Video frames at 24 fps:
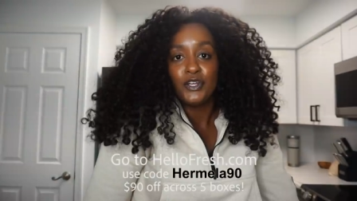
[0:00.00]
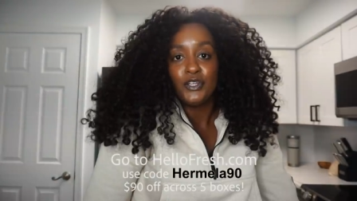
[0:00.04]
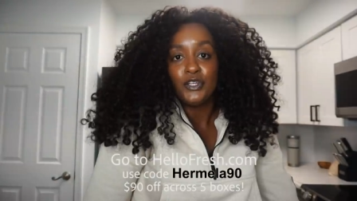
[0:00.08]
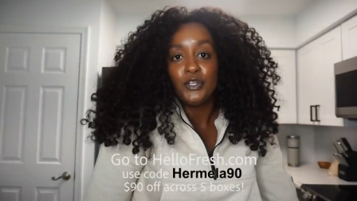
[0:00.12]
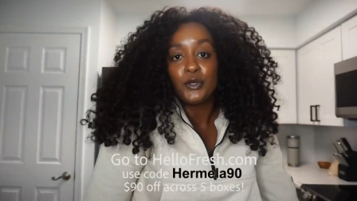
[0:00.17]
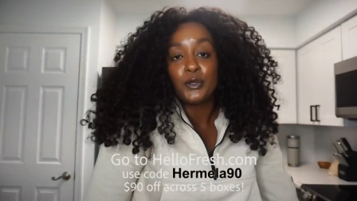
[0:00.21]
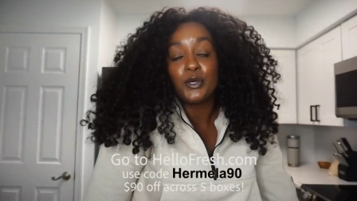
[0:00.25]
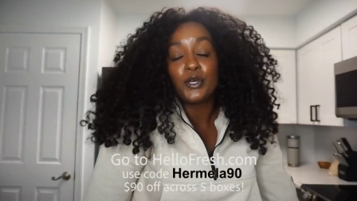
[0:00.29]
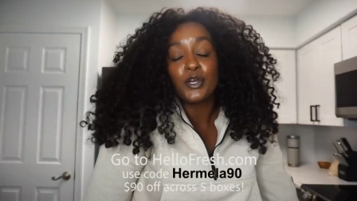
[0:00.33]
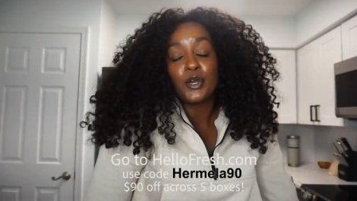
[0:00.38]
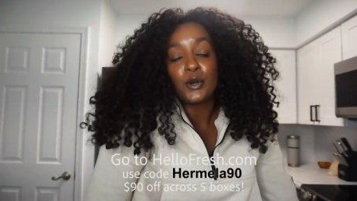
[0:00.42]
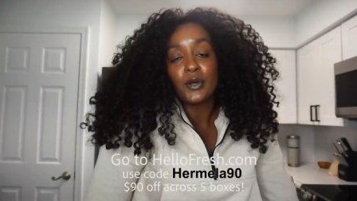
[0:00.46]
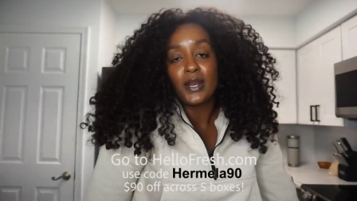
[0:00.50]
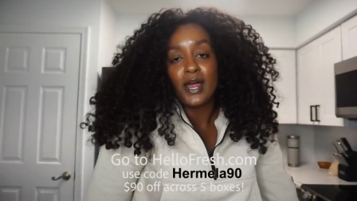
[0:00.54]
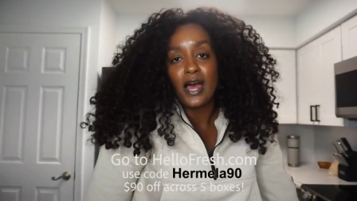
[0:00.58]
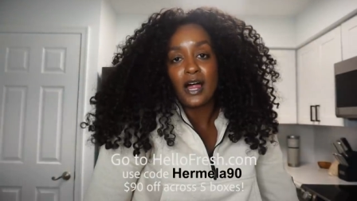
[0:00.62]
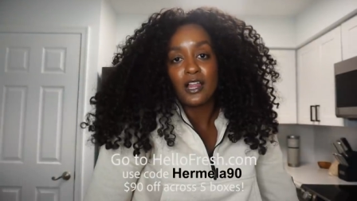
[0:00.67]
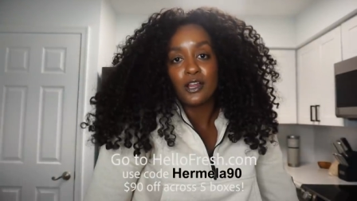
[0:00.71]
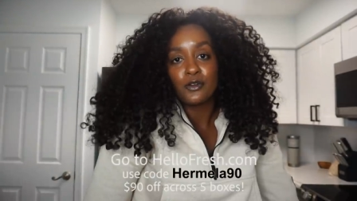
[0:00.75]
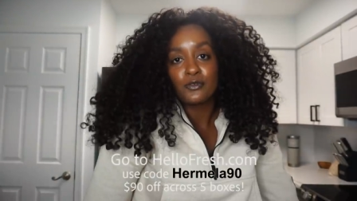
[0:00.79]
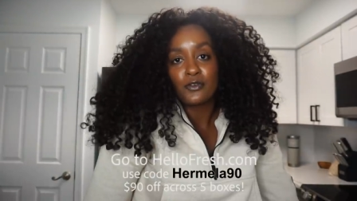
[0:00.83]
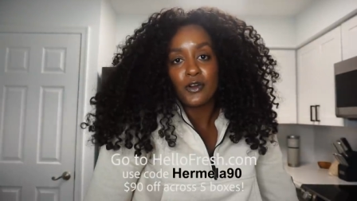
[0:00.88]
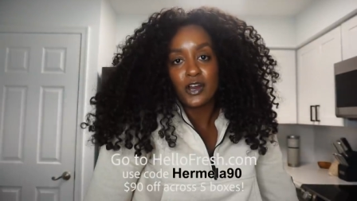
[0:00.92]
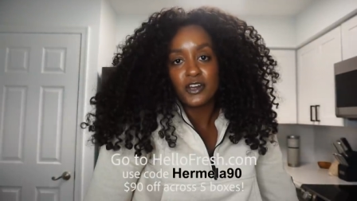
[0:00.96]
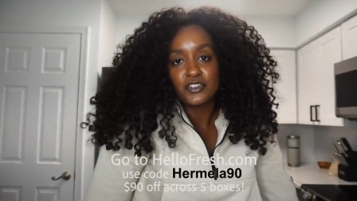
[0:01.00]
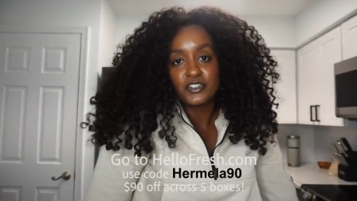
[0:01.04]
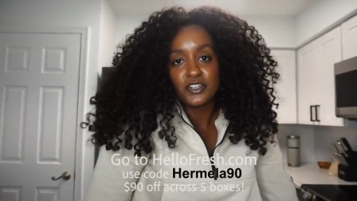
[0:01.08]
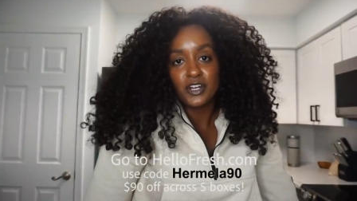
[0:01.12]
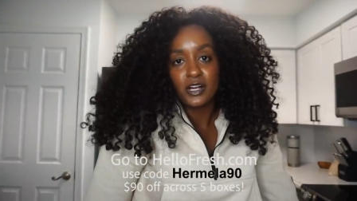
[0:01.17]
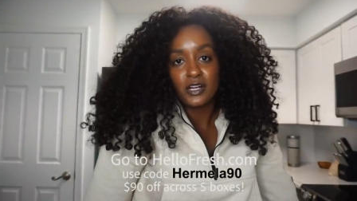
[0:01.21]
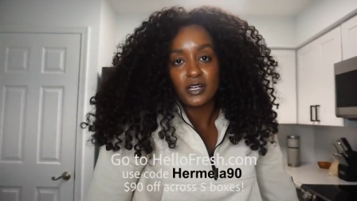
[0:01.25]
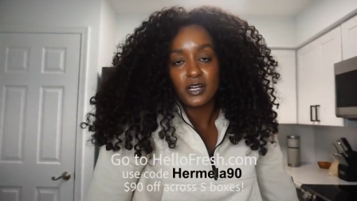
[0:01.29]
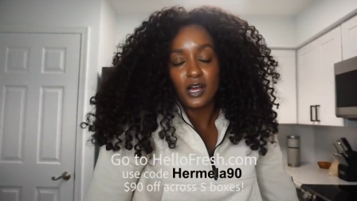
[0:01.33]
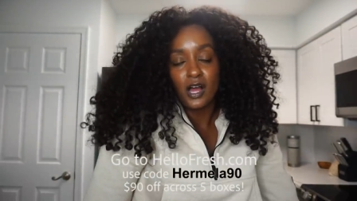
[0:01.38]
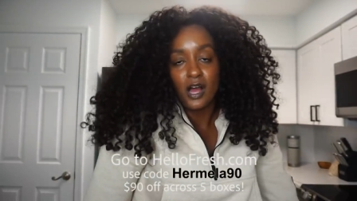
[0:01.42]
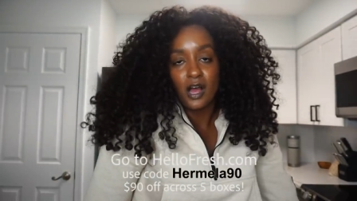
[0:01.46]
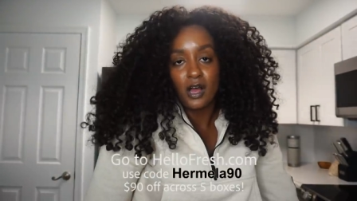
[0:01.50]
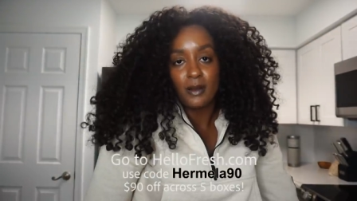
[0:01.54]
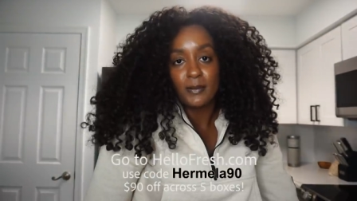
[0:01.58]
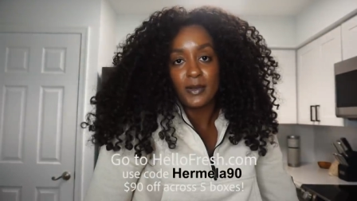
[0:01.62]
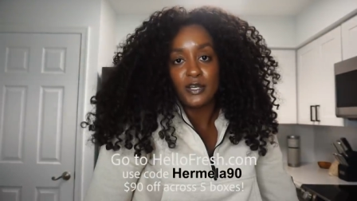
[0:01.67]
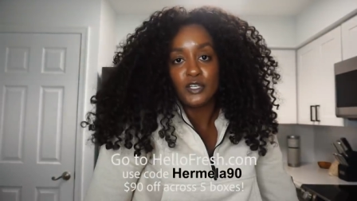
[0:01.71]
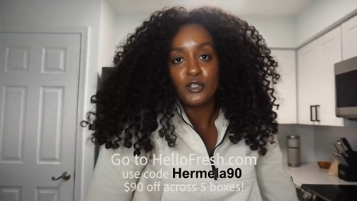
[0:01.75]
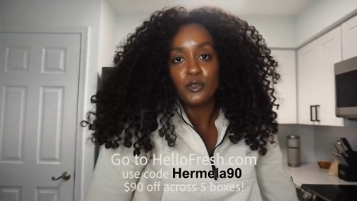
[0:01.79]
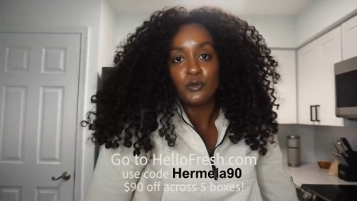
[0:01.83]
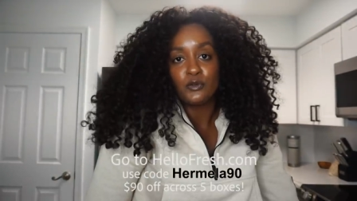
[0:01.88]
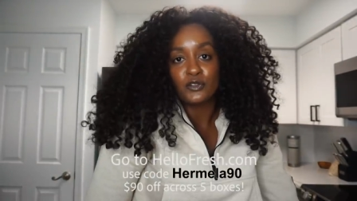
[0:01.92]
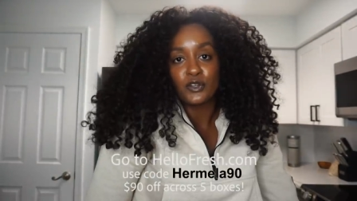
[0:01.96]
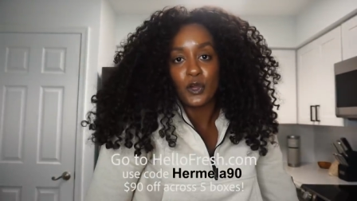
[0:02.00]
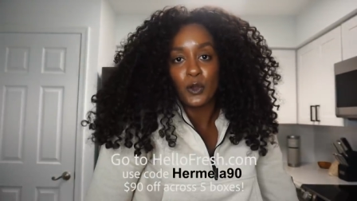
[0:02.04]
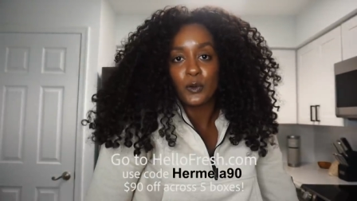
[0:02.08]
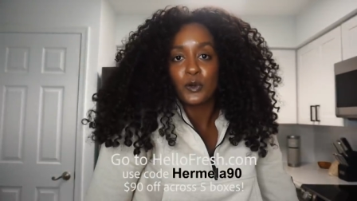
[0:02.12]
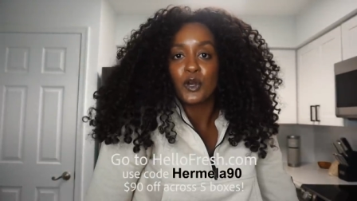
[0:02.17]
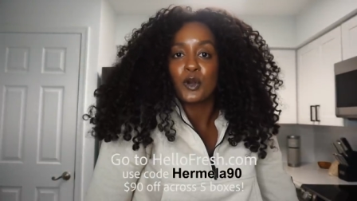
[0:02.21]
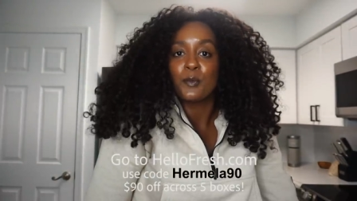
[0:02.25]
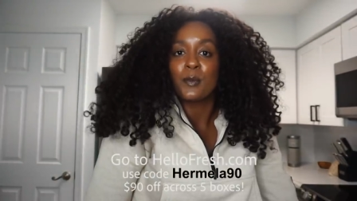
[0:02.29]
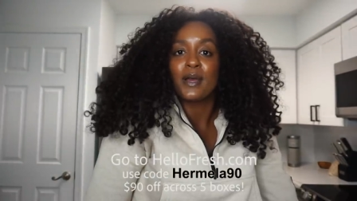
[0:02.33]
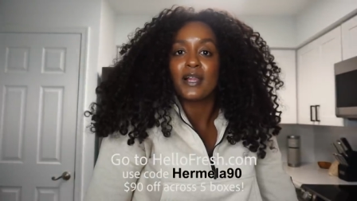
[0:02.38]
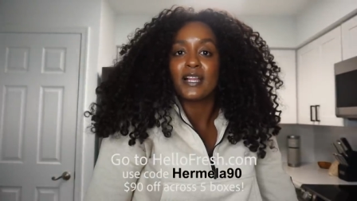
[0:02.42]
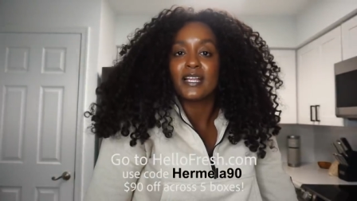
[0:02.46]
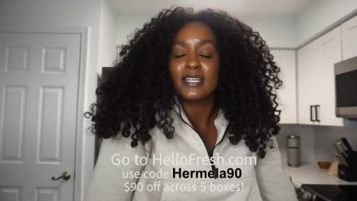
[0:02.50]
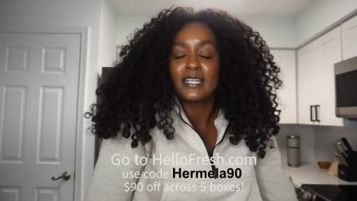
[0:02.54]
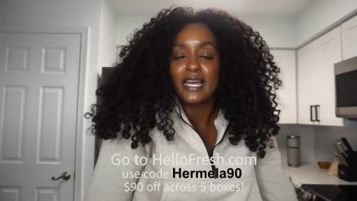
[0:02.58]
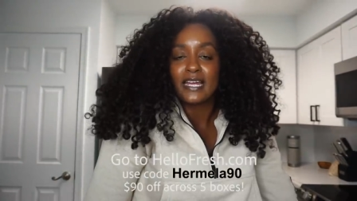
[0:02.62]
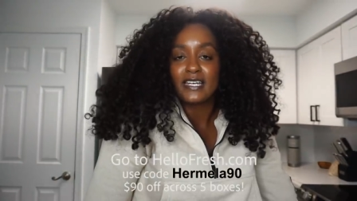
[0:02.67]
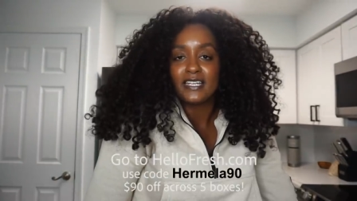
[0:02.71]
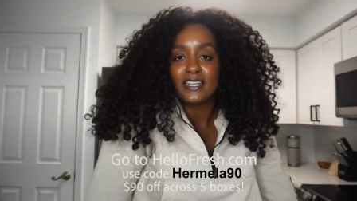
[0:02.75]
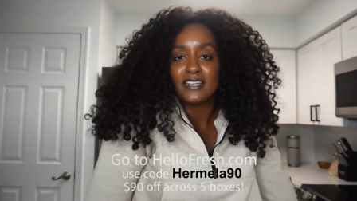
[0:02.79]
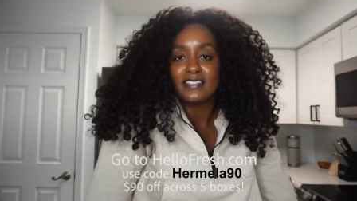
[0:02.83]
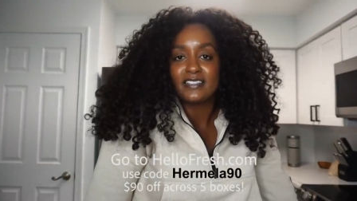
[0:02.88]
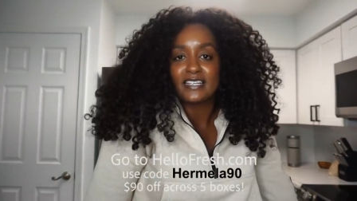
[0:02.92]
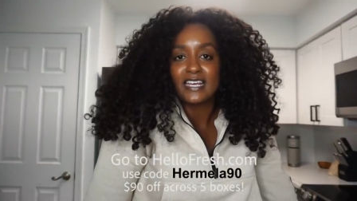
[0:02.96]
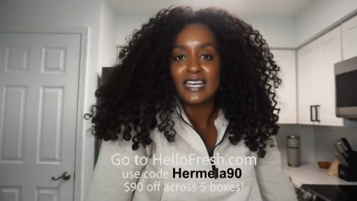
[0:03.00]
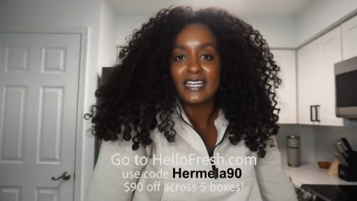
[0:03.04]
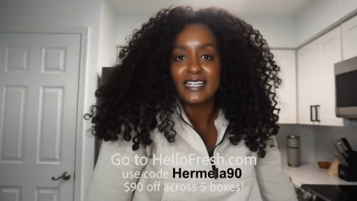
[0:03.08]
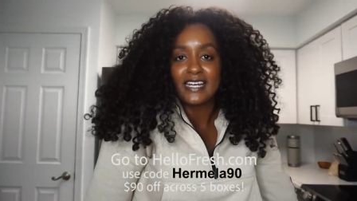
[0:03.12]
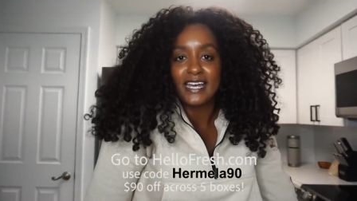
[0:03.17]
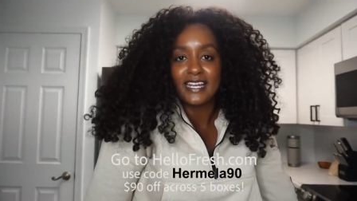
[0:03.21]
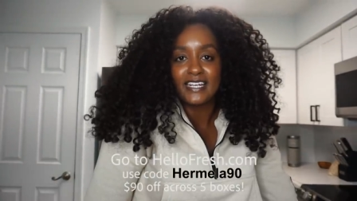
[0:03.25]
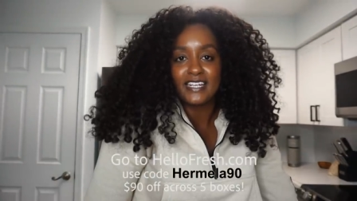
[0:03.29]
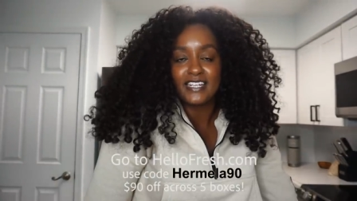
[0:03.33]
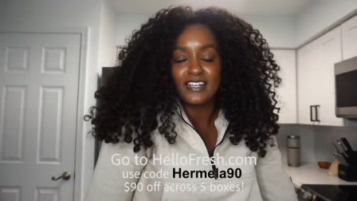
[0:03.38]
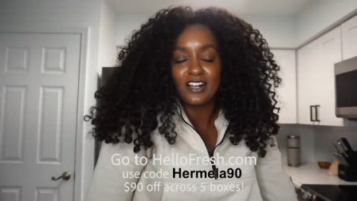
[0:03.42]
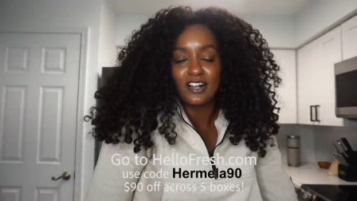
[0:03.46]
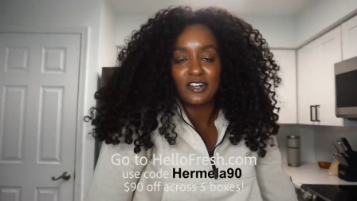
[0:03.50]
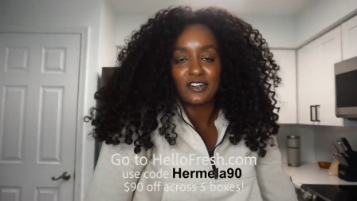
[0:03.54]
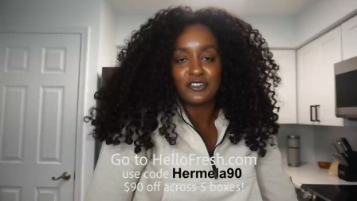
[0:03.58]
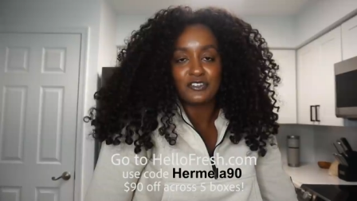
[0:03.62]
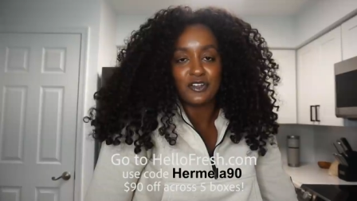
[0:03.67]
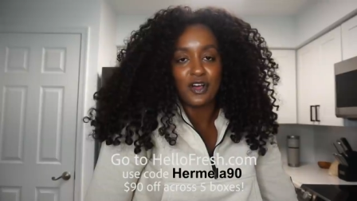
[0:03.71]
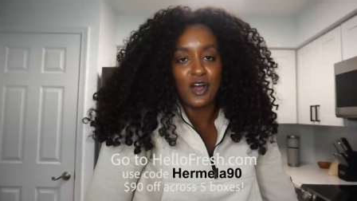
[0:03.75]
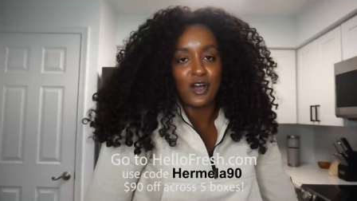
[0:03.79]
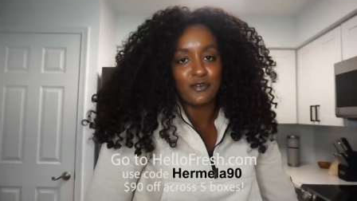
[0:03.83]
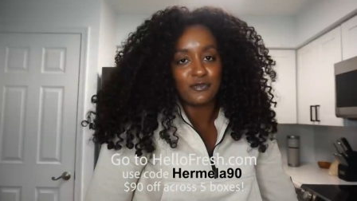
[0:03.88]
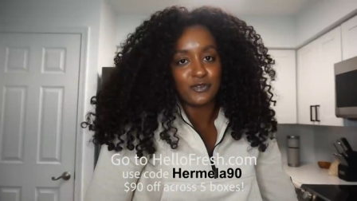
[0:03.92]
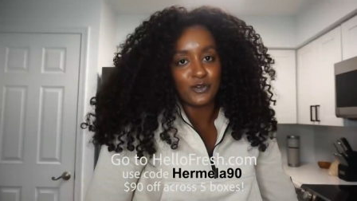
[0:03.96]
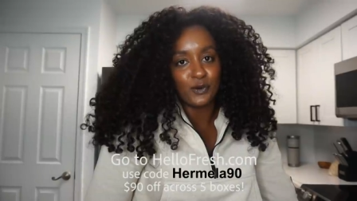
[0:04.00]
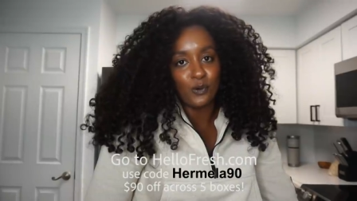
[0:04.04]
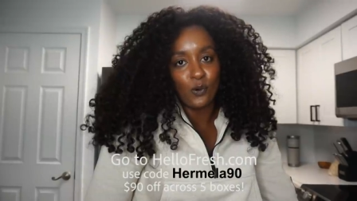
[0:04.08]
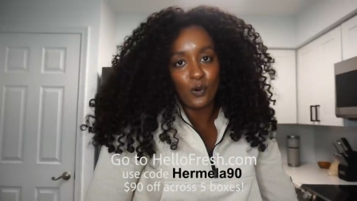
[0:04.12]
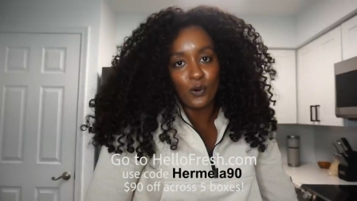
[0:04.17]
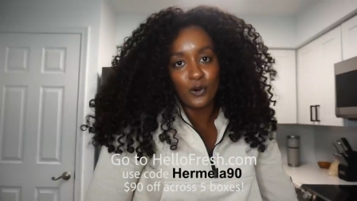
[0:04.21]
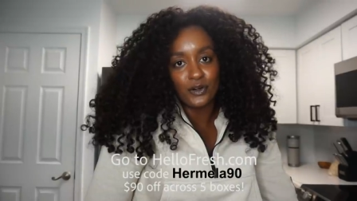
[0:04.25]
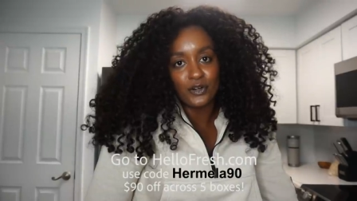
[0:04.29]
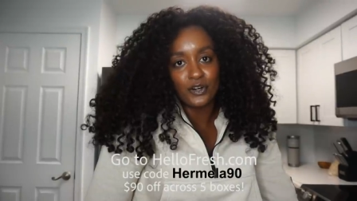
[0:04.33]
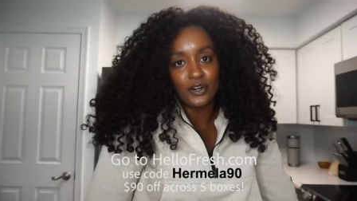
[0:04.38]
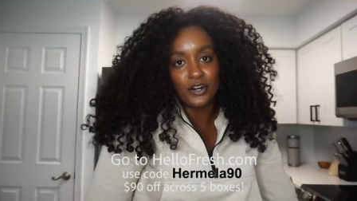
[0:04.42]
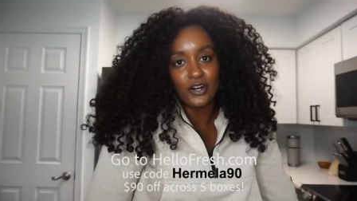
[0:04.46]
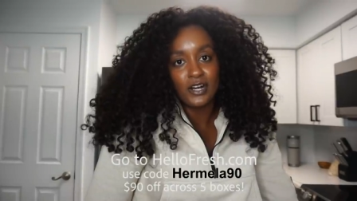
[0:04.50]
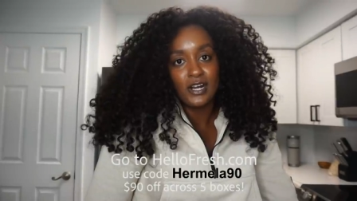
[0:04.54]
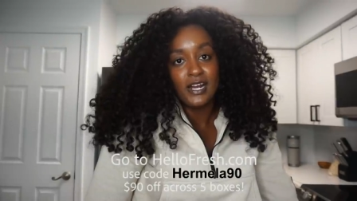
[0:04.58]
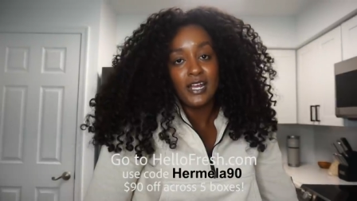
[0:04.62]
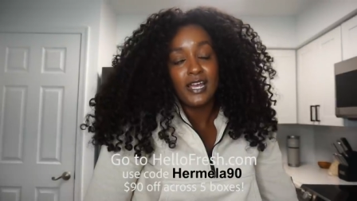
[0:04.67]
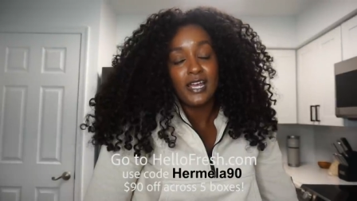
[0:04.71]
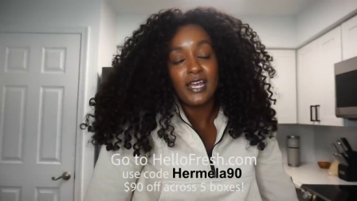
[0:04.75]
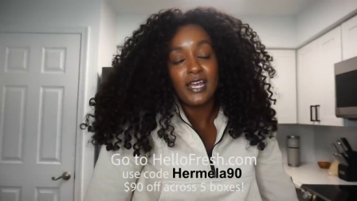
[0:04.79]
You can go to HelloFresh dot com and use code Hermela ninety to get ninety dollars off your order,